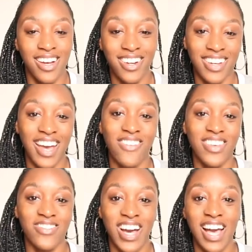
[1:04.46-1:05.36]
Okay,
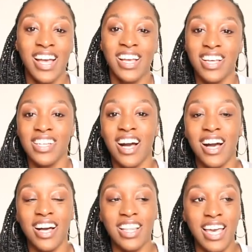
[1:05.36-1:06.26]
we've got
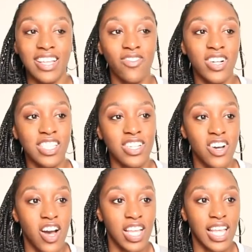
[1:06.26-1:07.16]

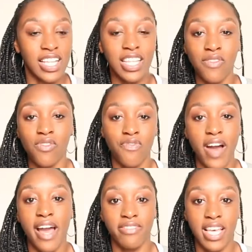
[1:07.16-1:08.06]
level
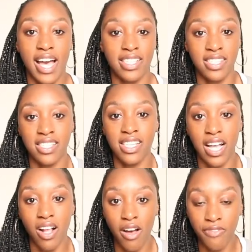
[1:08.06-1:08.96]
five tasks to
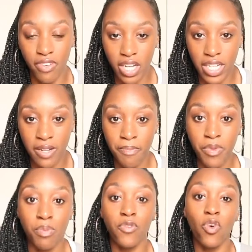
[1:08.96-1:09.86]
sign off on
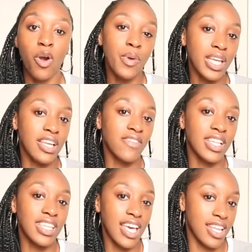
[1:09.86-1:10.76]
before we can
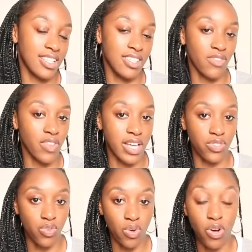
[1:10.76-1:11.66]
even get to flight
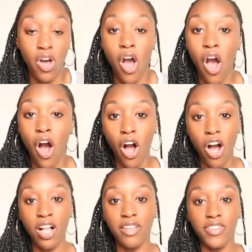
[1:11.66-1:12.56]
school.
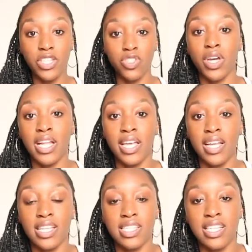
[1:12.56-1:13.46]
All of this training,
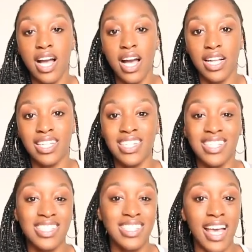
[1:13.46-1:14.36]
and it's not
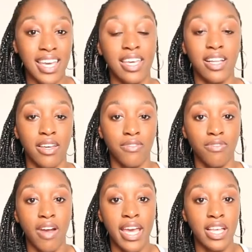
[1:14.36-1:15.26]
consecutive,
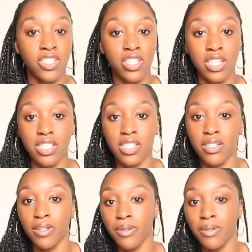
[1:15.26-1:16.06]
right? It's just